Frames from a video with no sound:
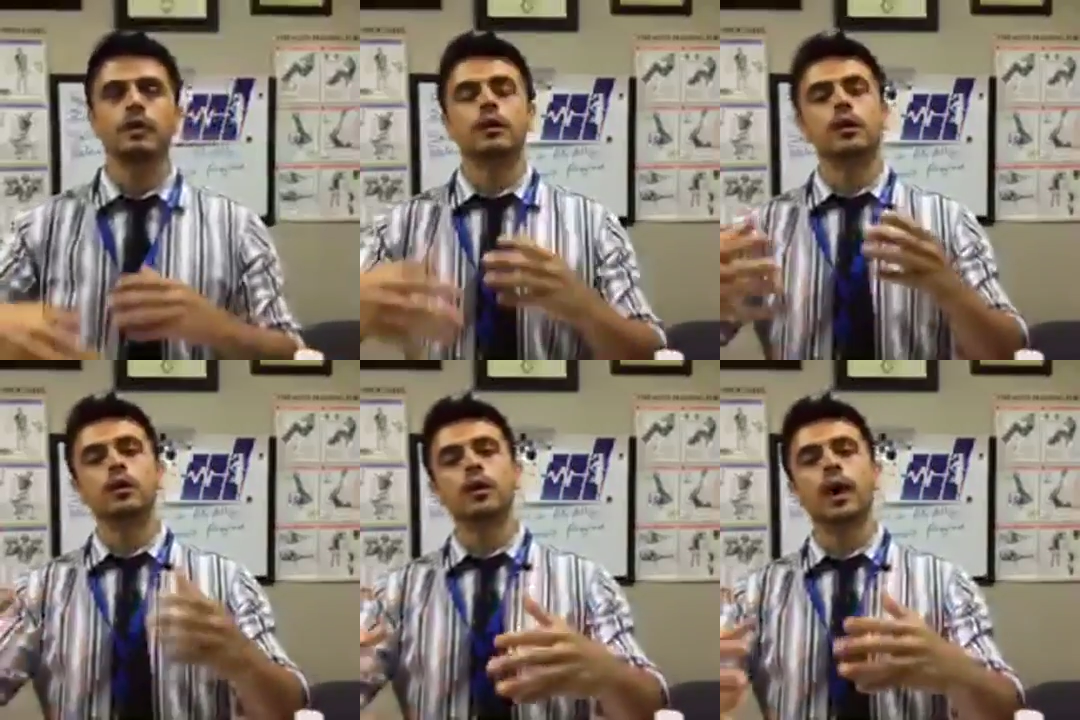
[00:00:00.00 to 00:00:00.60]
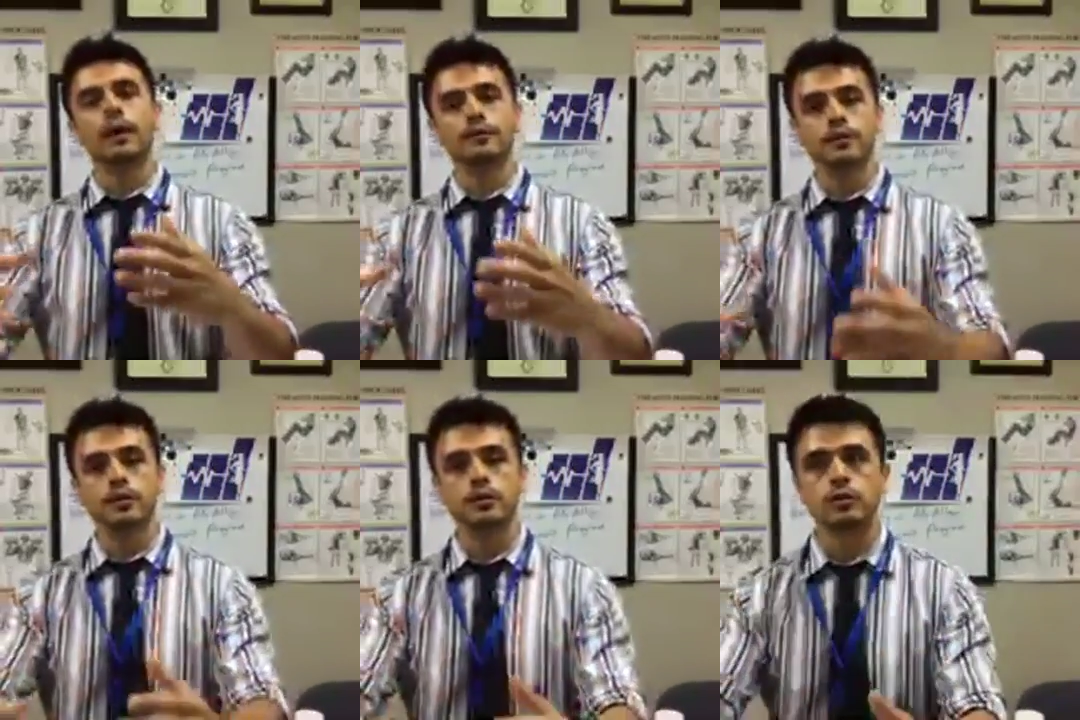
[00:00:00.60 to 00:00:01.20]
No, you have
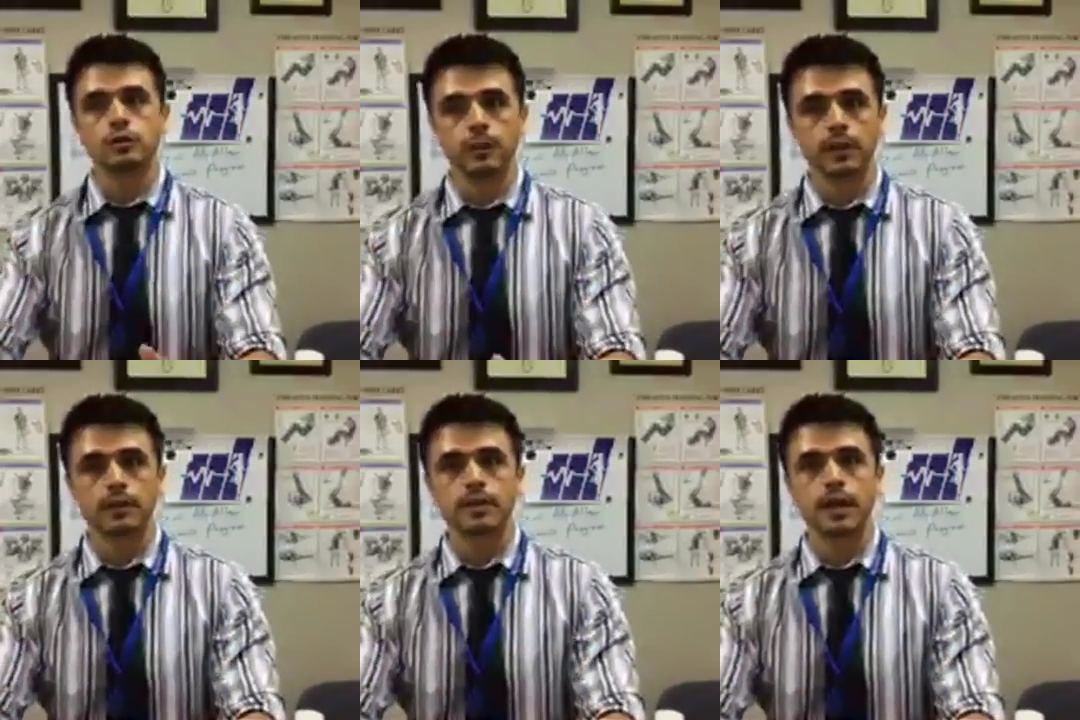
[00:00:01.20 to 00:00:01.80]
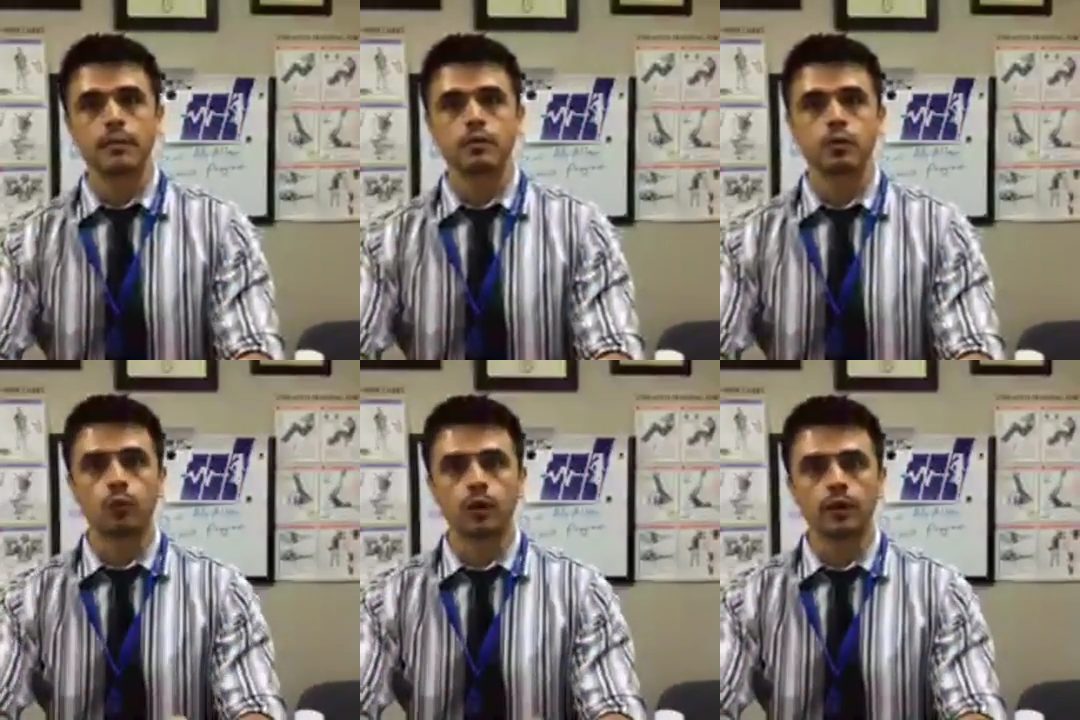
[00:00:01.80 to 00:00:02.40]
to spend the time to
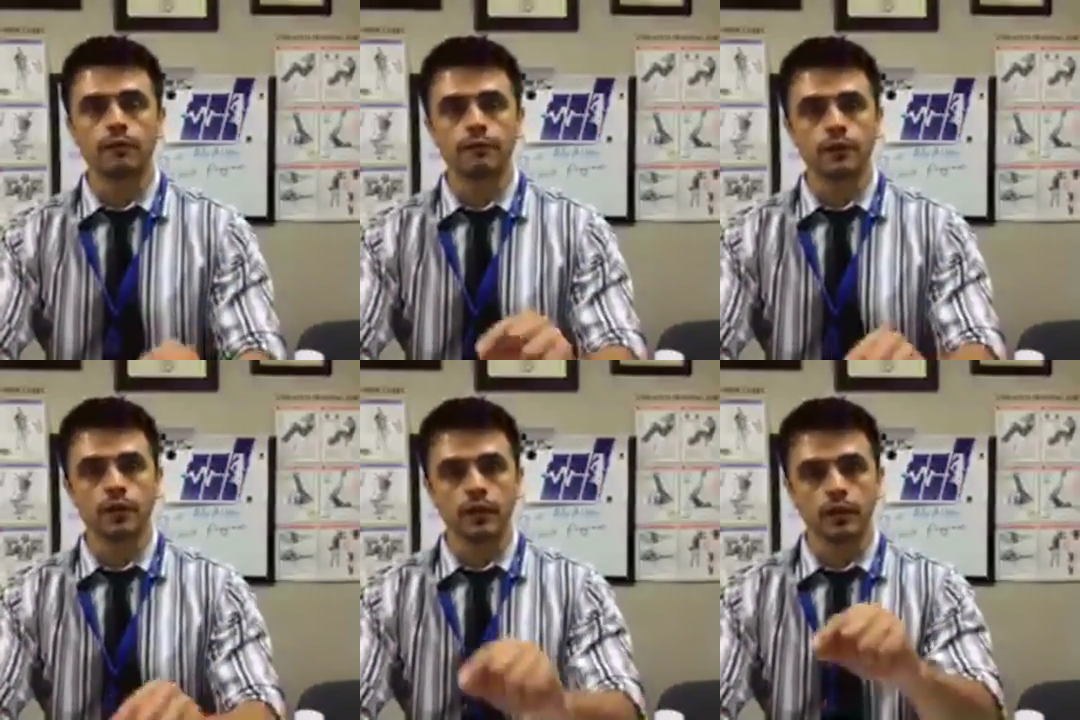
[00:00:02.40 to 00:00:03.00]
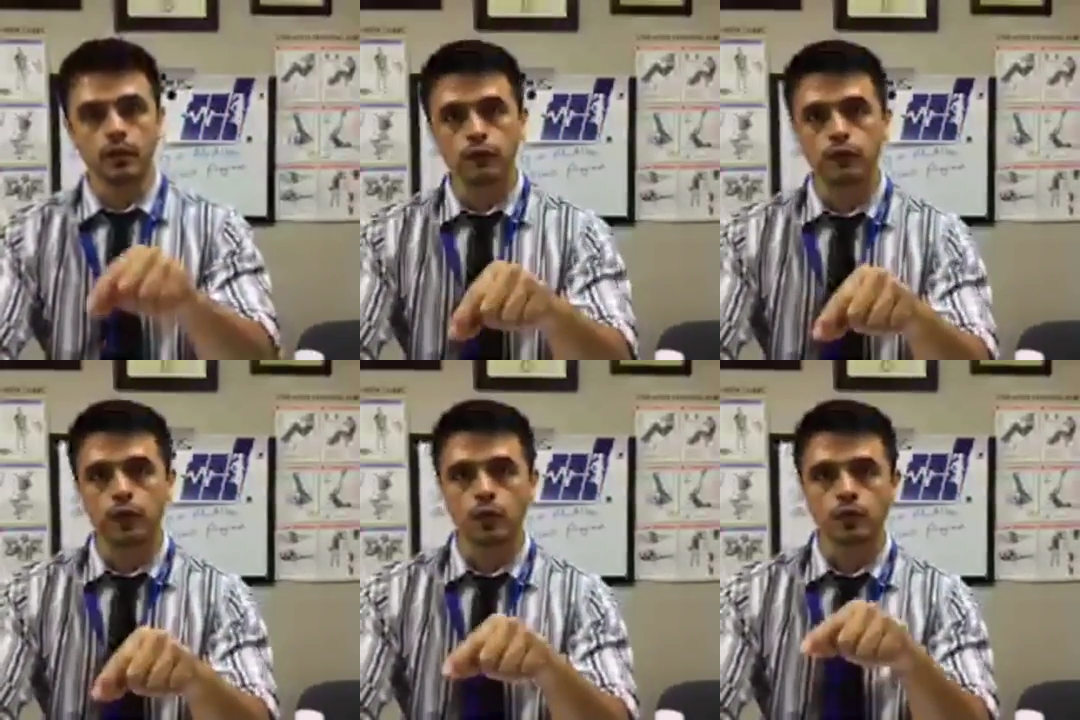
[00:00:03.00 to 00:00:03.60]
really feel and look
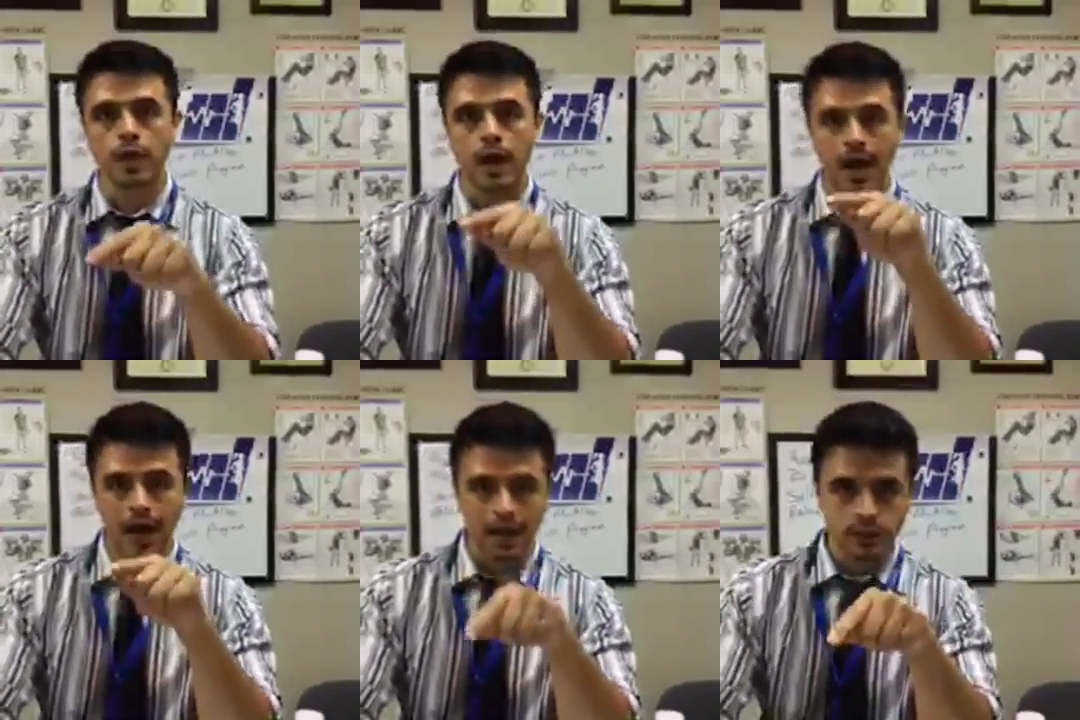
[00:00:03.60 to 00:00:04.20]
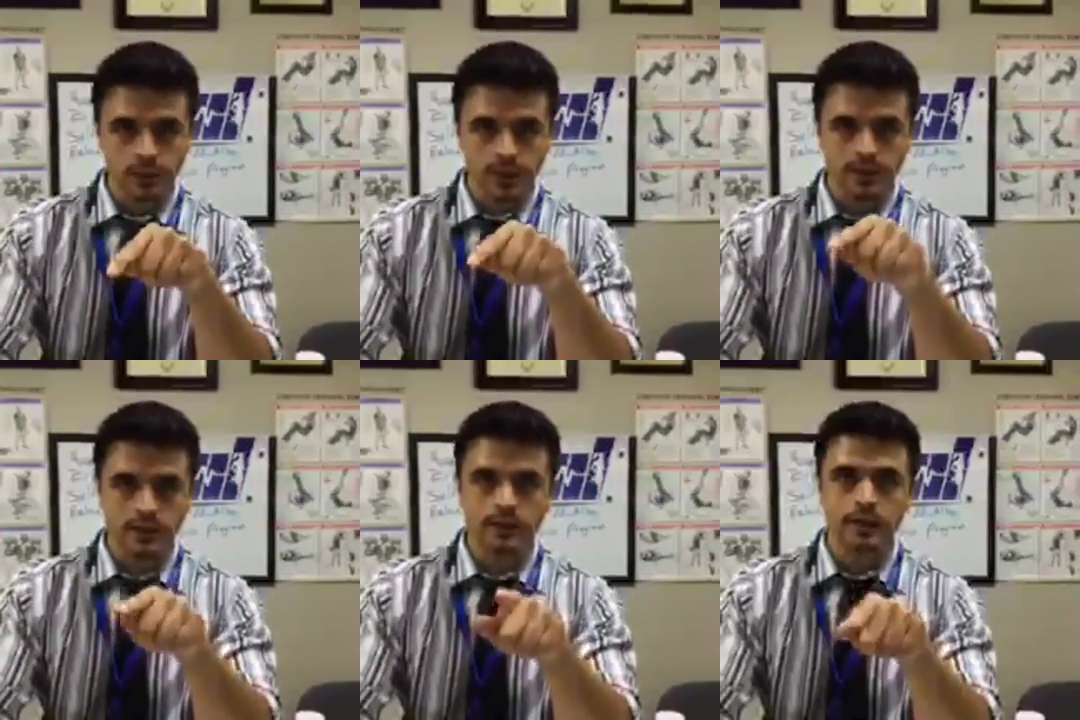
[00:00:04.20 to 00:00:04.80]
for those hot spots
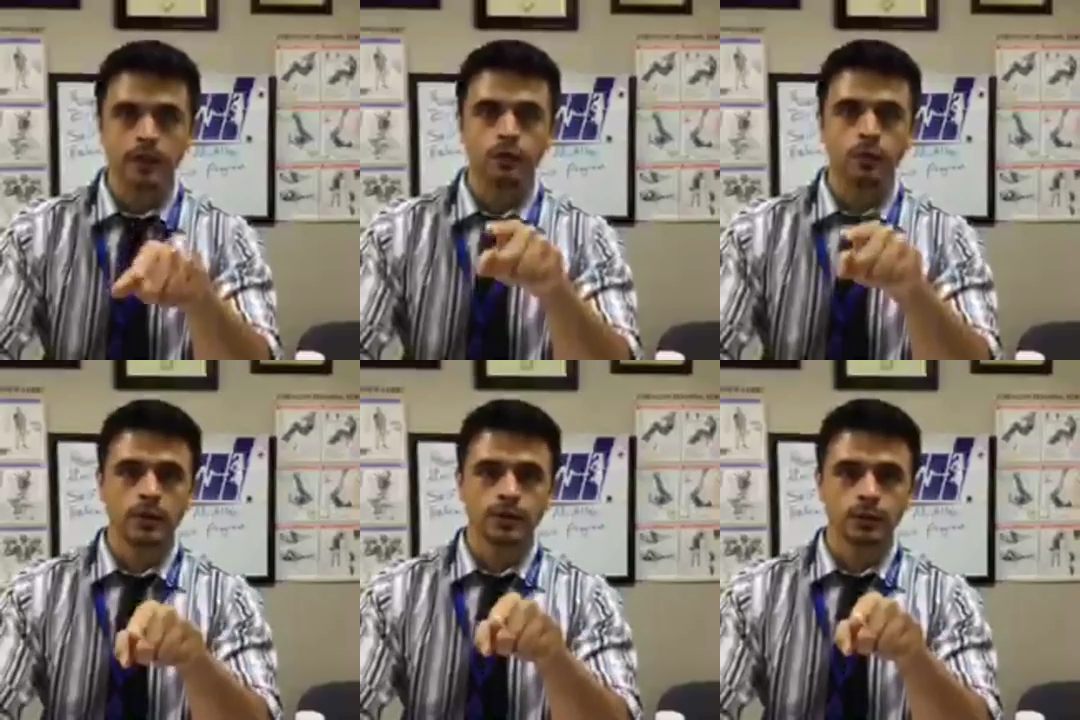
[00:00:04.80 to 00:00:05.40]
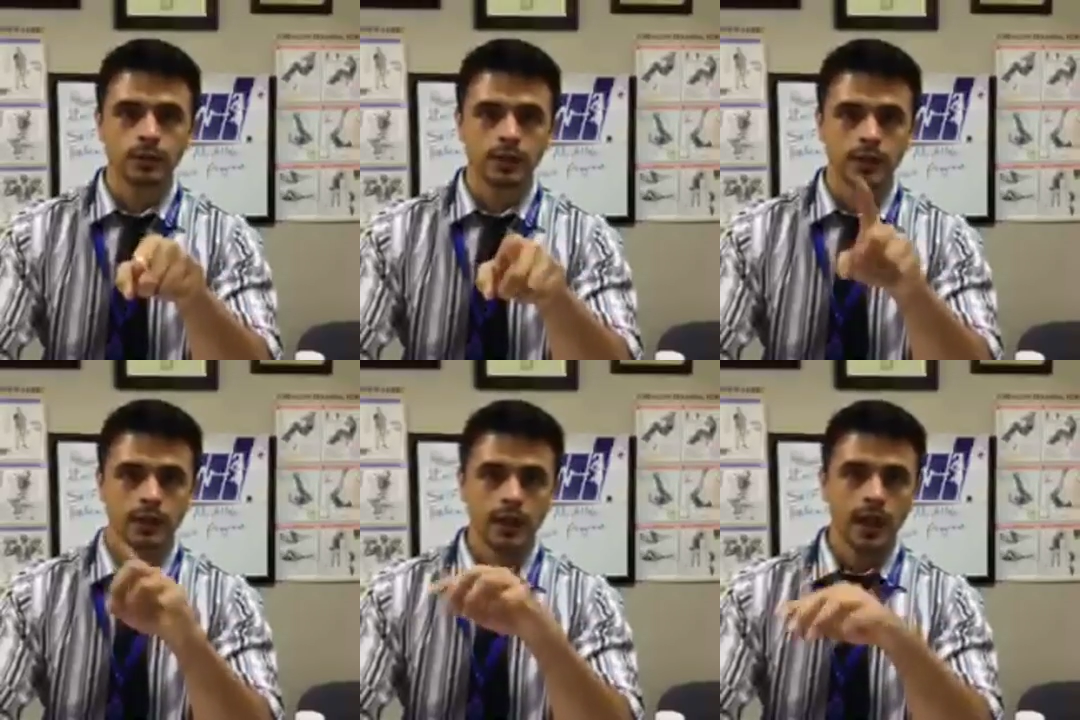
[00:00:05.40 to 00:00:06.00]
inside of the muscle
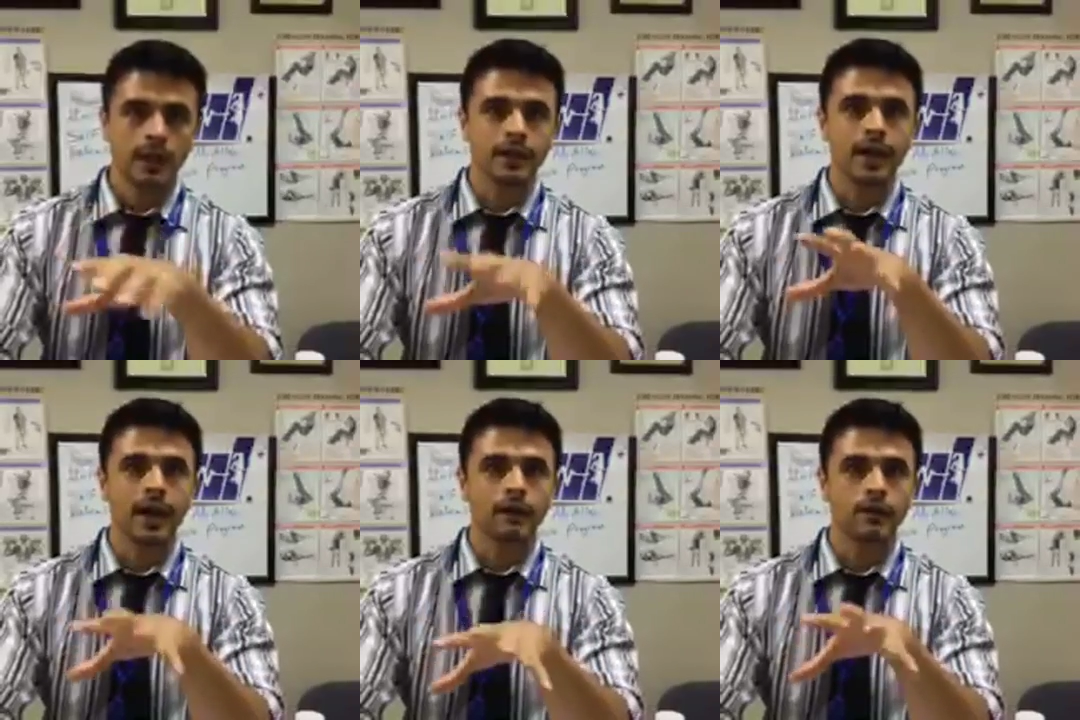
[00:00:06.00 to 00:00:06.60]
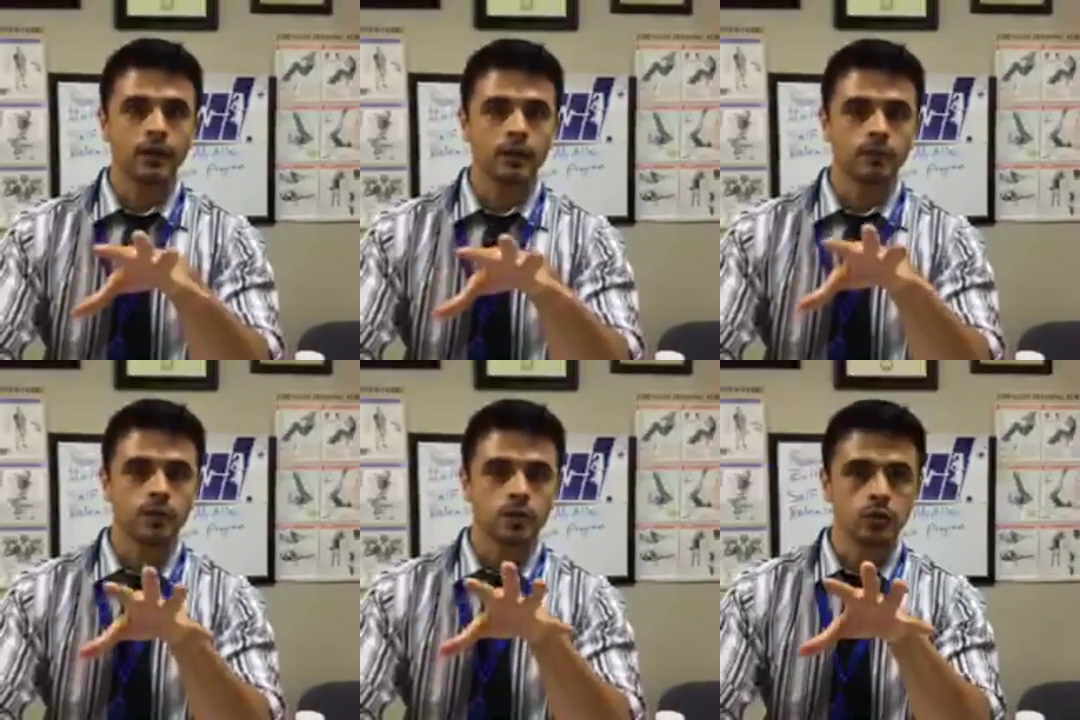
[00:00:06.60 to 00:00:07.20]
belly, and then have
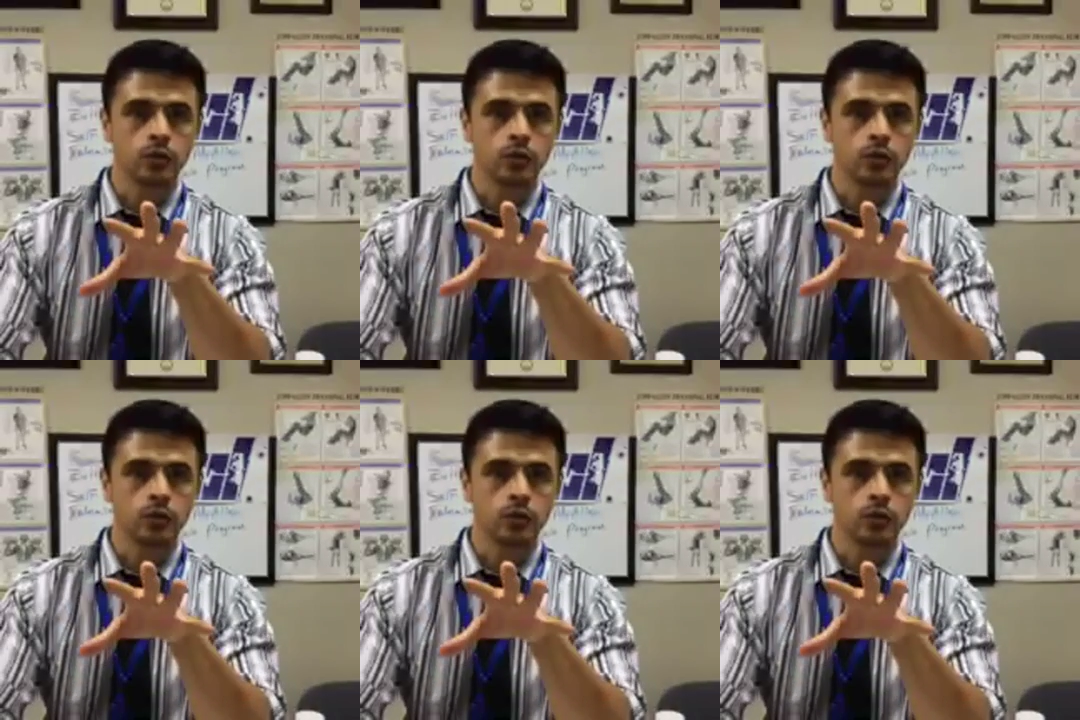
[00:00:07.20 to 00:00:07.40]
them to